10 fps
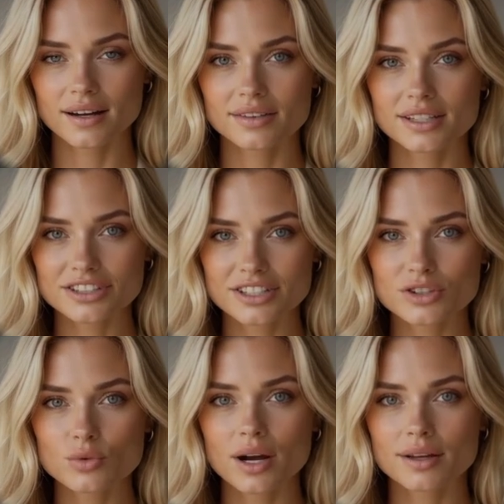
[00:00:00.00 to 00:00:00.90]
This
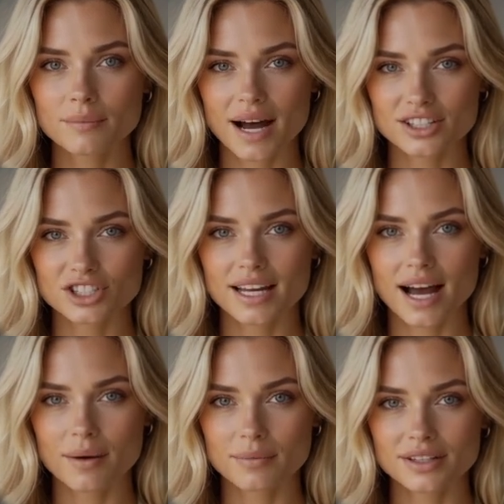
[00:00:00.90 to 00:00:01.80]
is where the magic
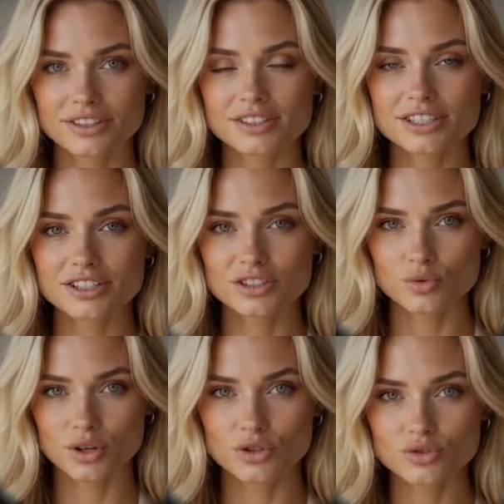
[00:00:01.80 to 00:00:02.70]
happens. This
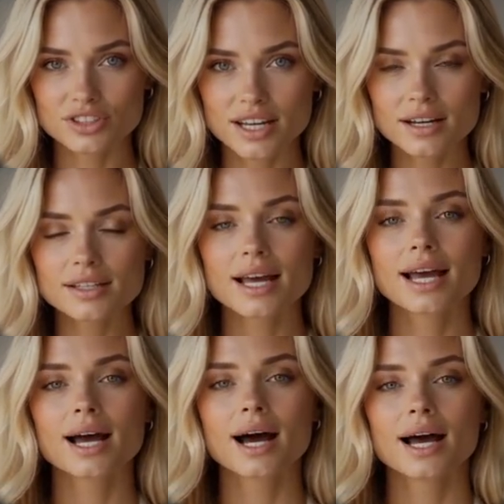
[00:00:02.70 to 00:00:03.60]
is where you tell the
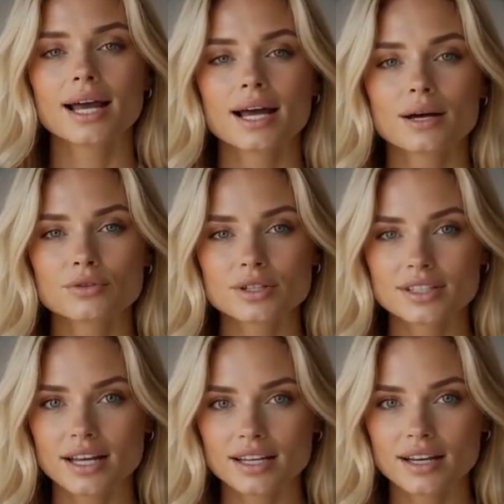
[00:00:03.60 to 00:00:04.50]
AI
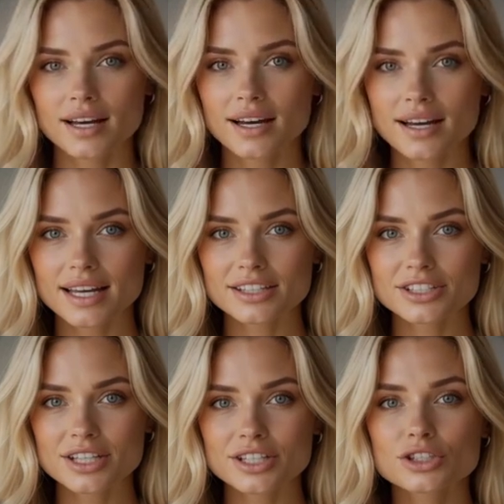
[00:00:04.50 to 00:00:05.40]
everything
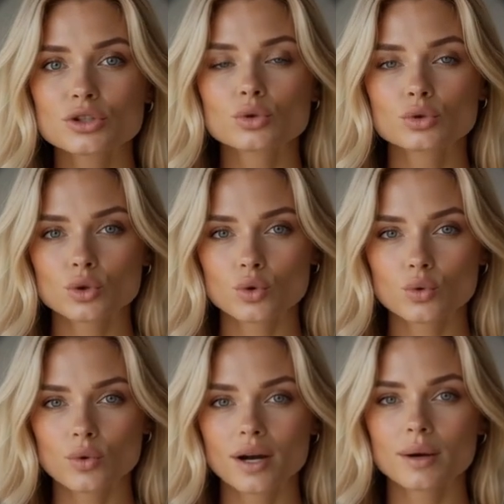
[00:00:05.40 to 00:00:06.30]
it needs to
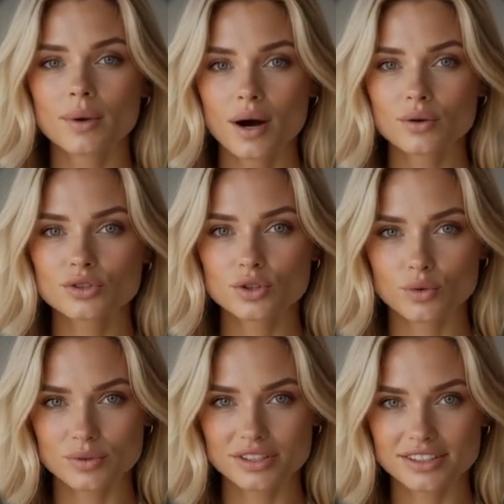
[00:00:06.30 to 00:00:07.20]
know about
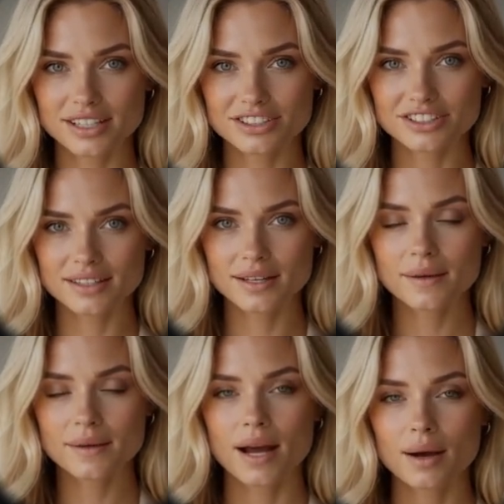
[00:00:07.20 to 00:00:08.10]
your business.
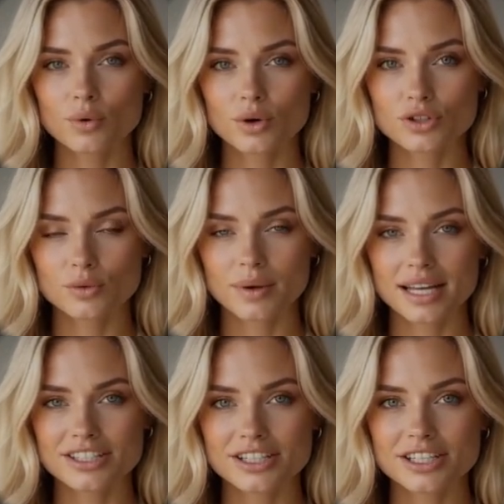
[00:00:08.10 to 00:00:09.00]
I'm going to
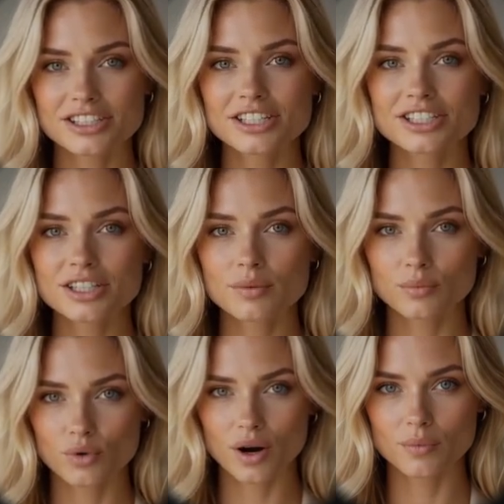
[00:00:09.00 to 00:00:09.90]
paste in a system
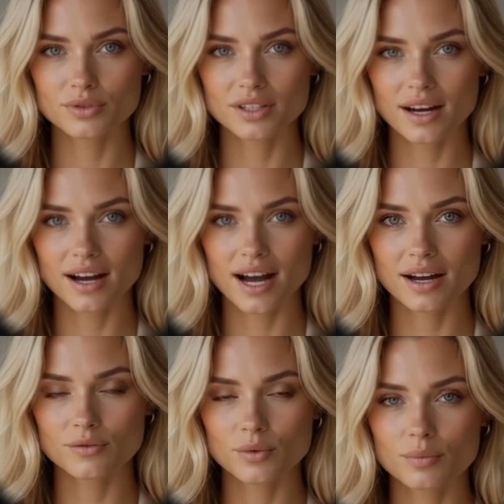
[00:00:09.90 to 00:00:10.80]
prompt
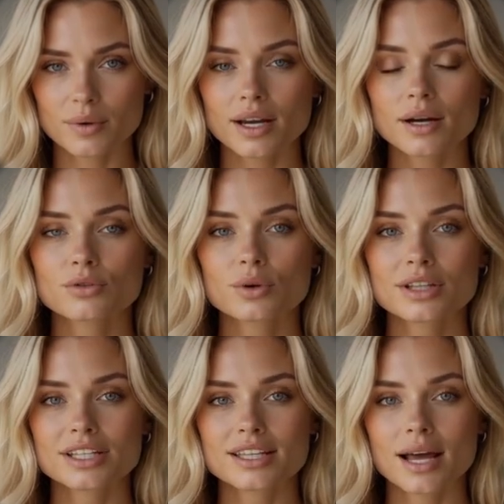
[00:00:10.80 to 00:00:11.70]
I've prepared for
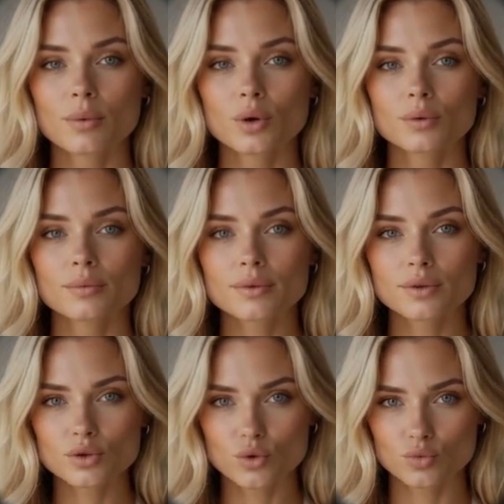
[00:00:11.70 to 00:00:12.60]
this demo.
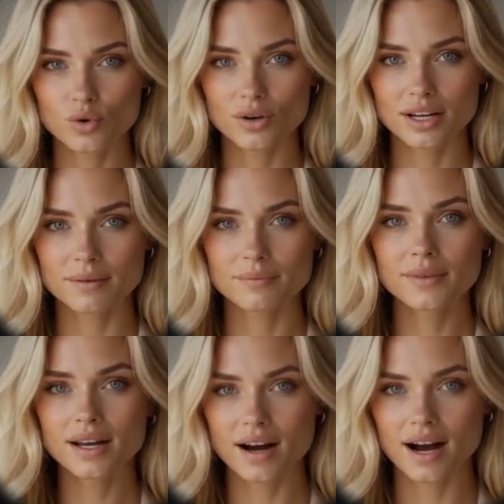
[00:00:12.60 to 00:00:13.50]
Don't worry.
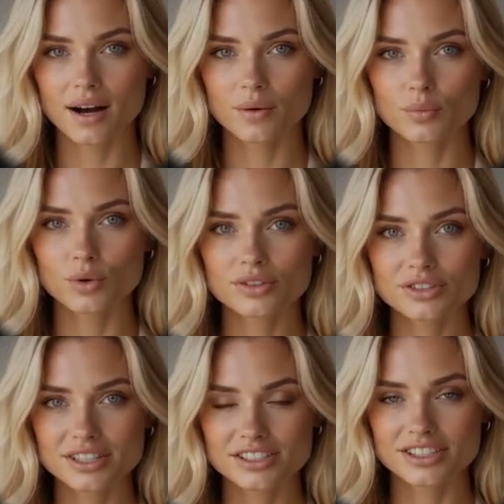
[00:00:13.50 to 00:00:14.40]
I'll put
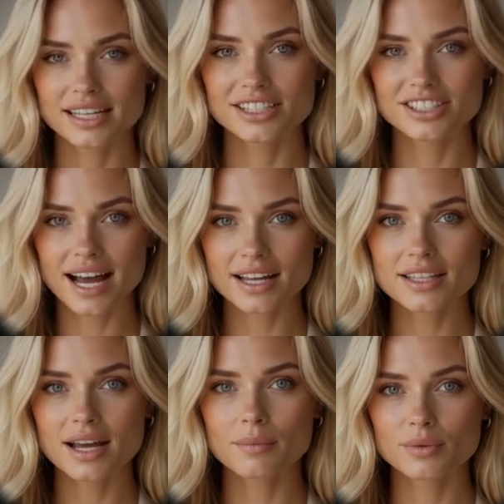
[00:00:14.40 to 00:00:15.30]
this
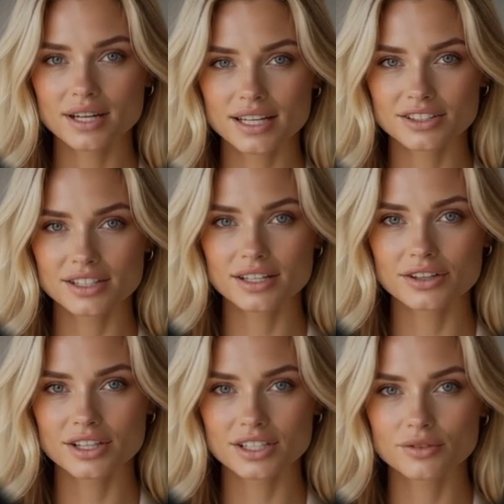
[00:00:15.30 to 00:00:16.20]
exact template
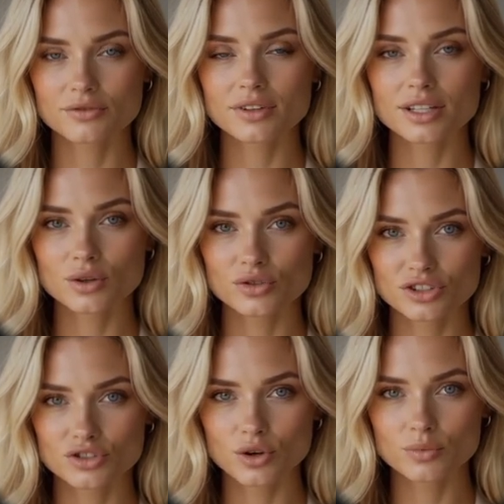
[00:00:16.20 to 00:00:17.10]
in the video
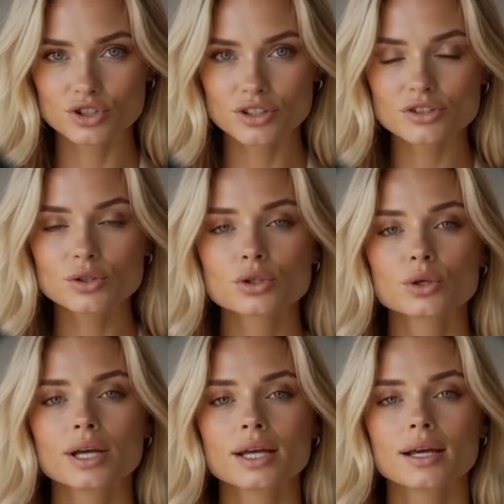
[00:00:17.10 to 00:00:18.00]
description so
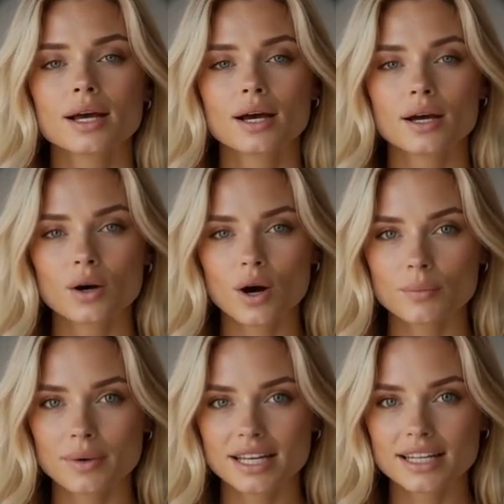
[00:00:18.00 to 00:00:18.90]
you can
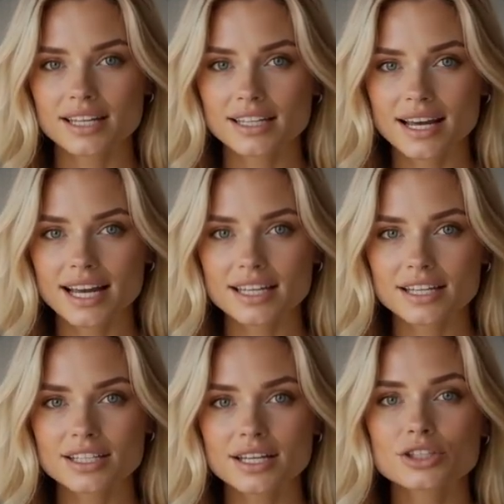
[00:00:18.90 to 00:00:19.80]
copy it and
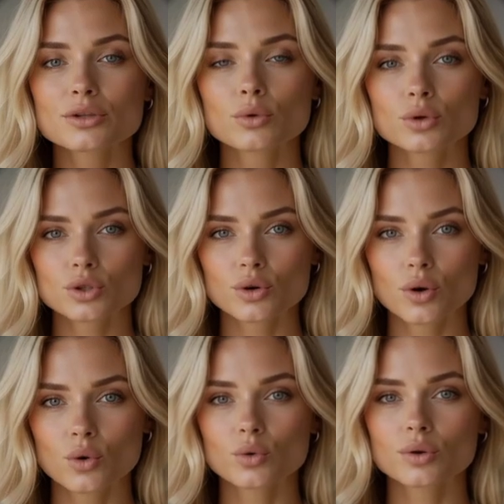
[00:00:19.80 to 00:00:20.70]
edit it for
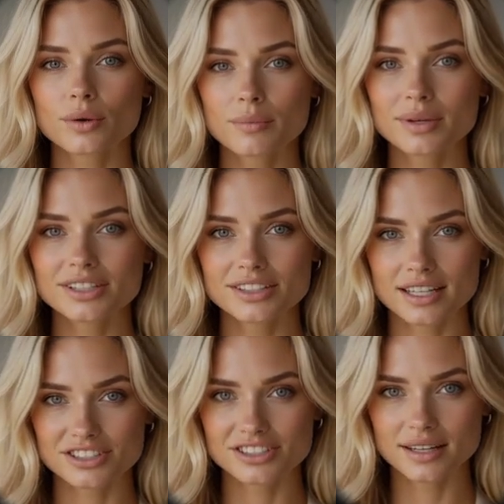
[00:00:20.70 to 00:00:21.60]
your own
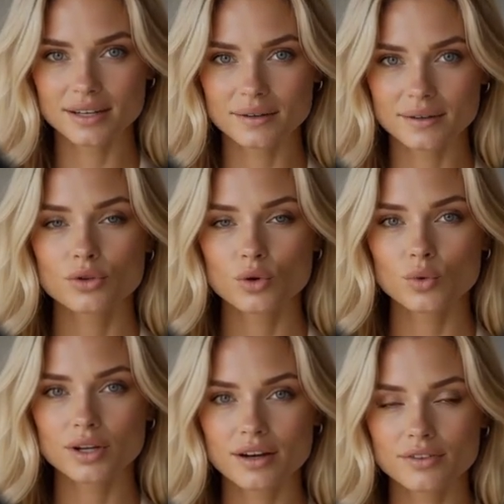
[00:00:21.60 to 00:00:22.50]
business. So
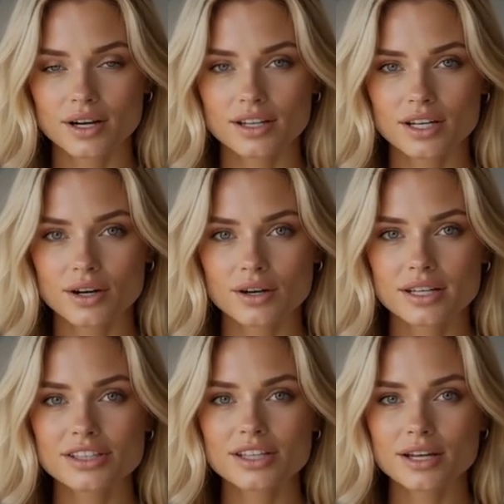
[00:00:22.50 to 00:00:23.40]
what I've done here
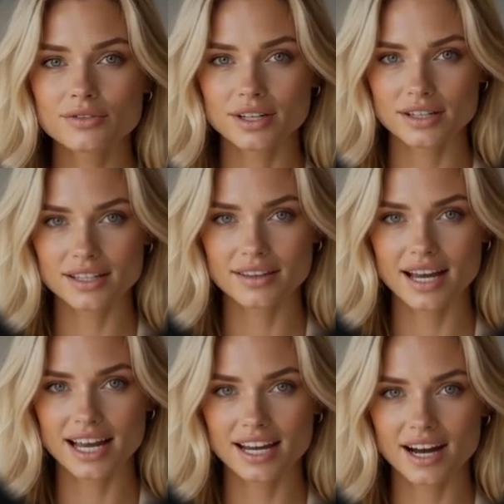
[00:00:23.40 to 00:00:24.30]
is given
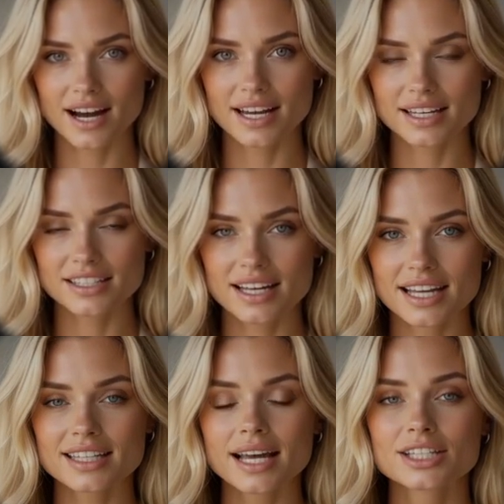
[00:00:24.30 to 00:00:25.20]
the AI its
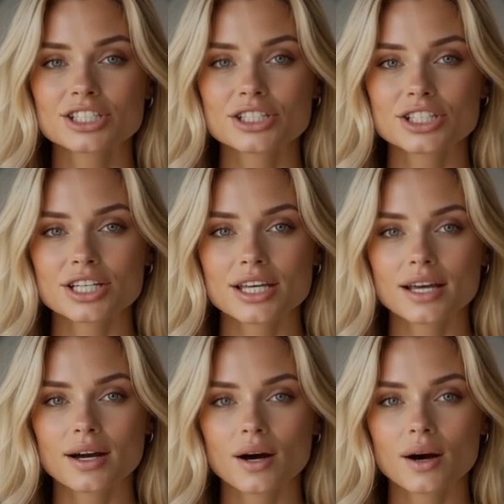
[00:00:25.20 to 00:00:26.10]
identity,